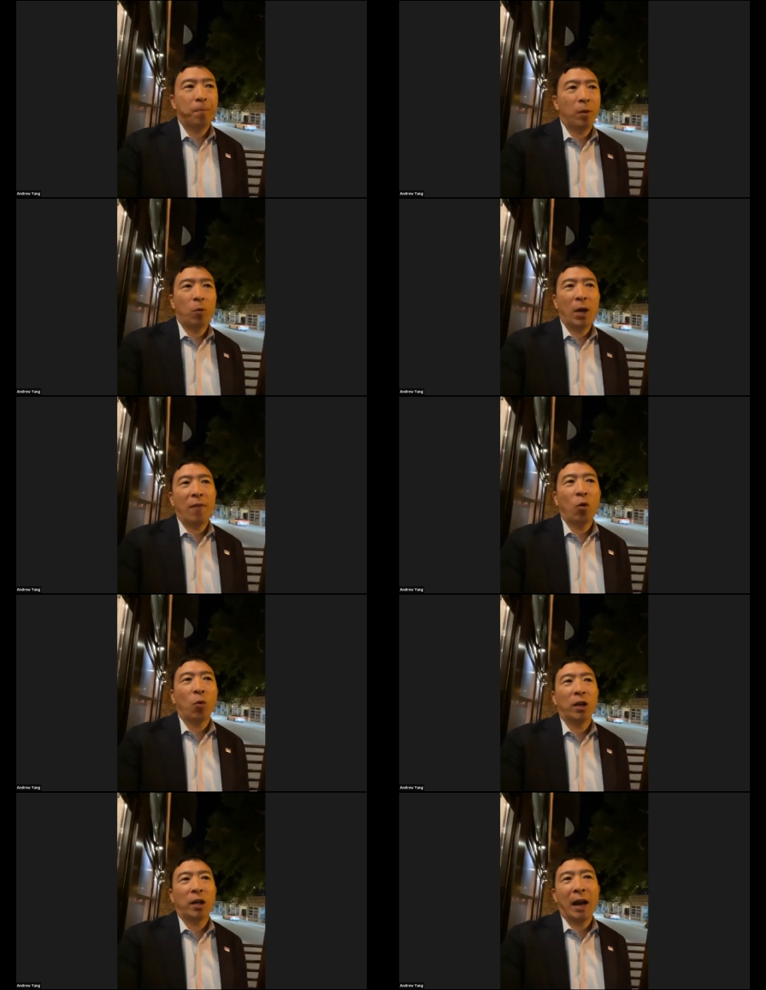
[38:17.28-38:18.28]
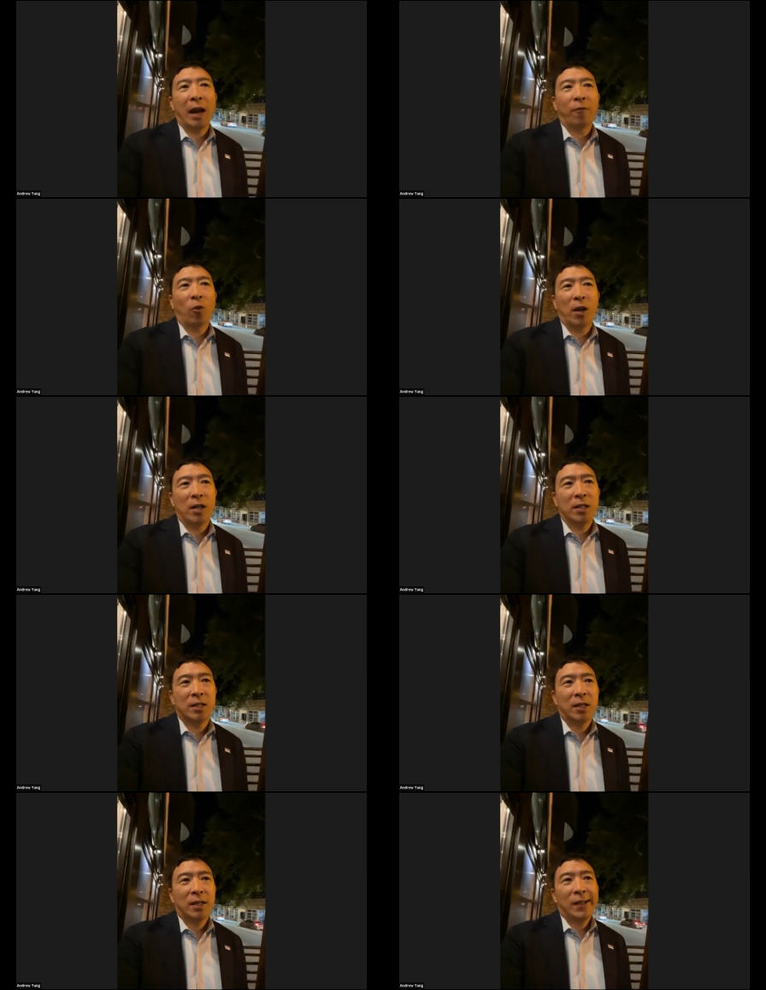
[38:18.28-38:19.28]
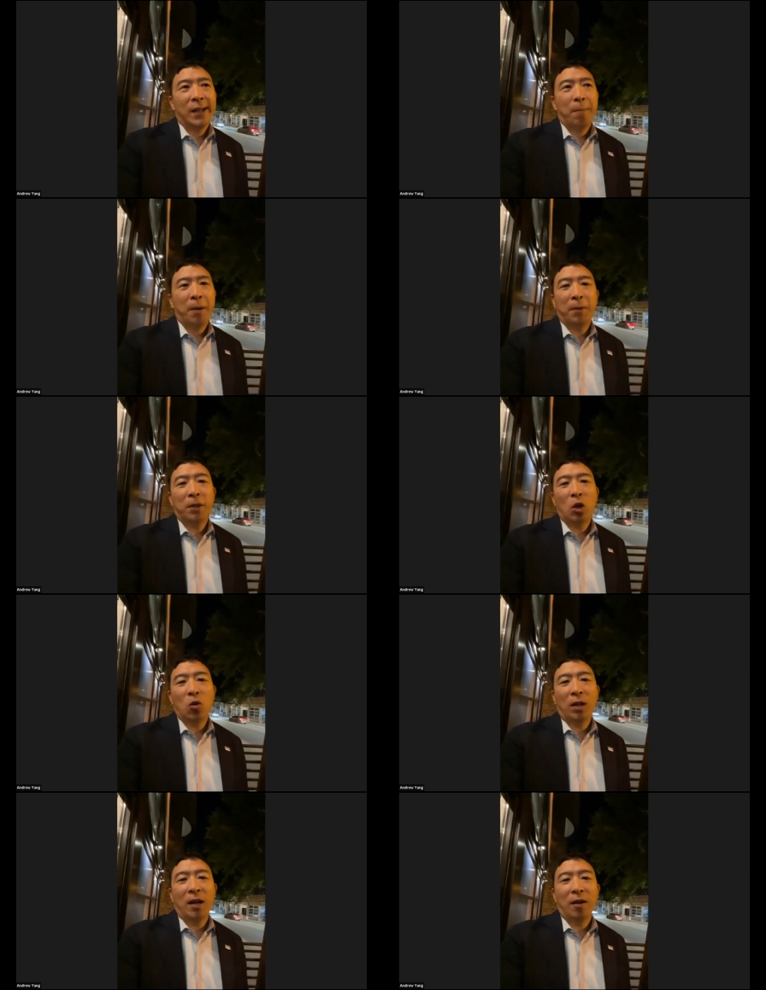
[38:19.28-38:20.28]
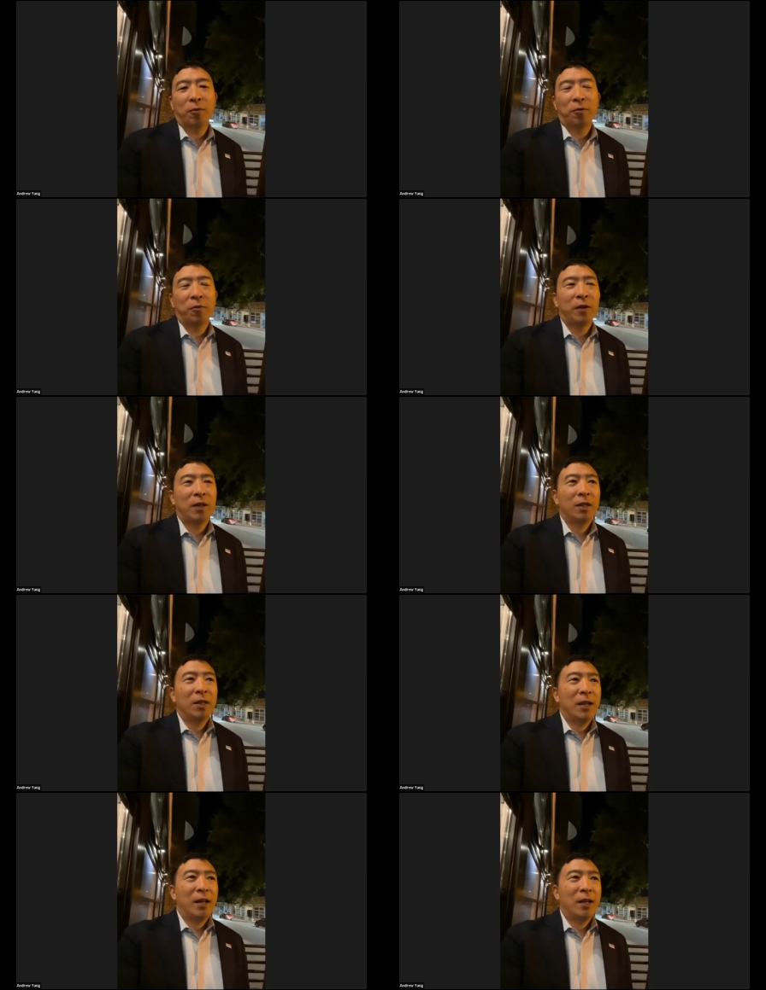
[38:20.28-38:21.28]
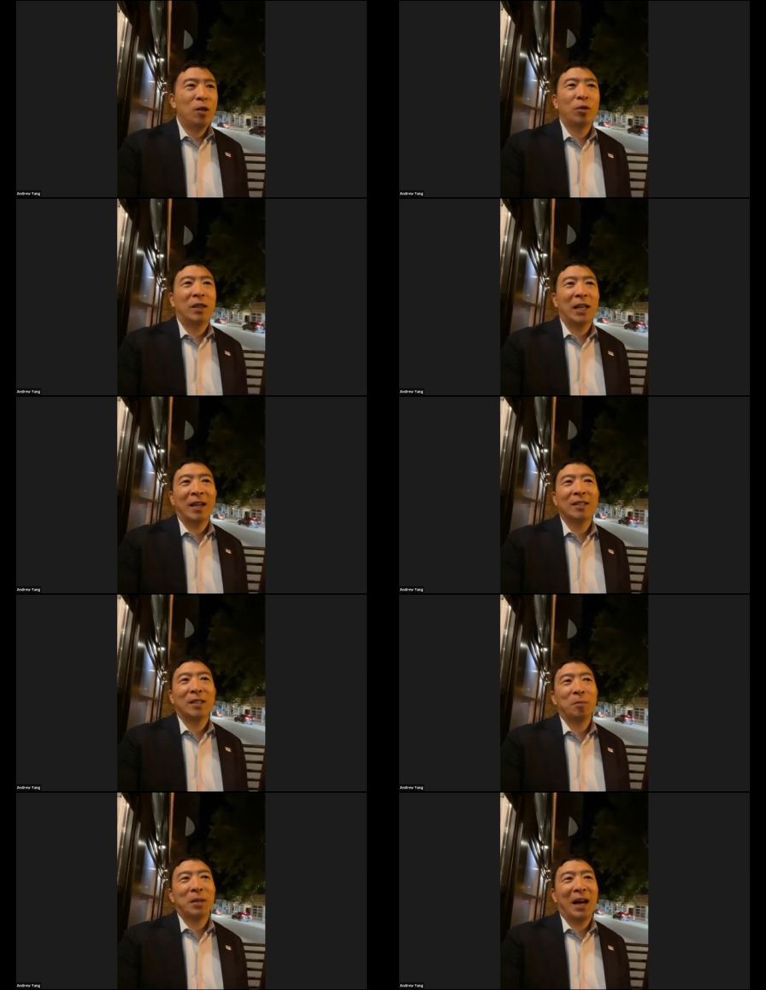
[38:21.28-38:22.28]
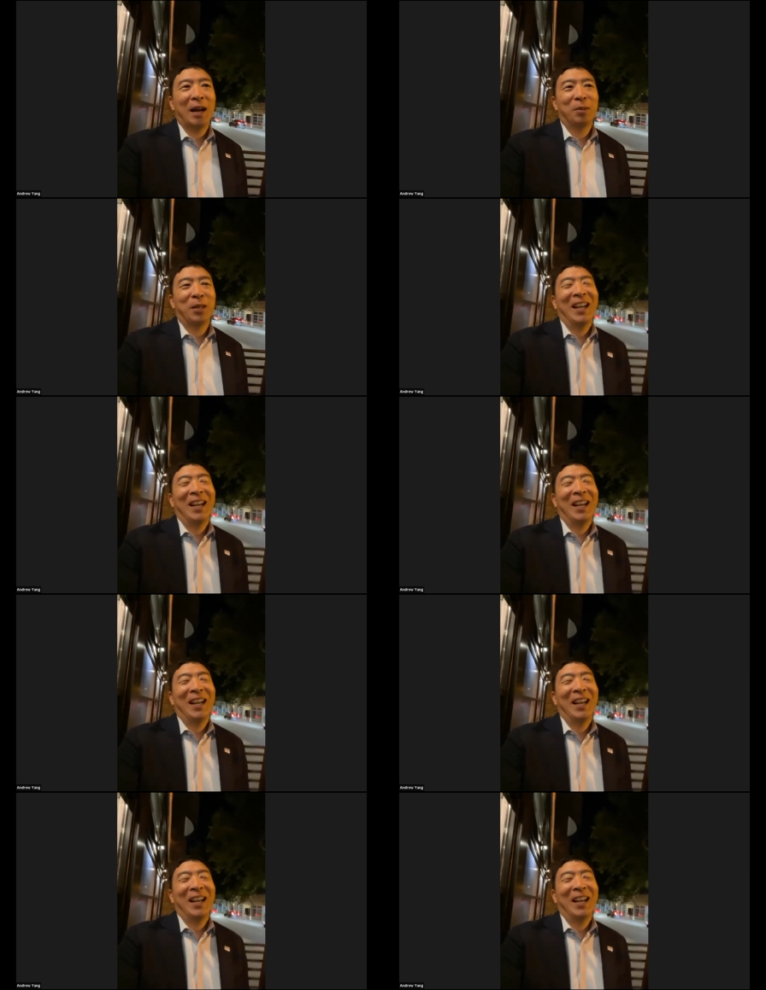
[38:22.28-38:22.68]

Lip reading: We have our work cut out for us. People don't love new things sometimes.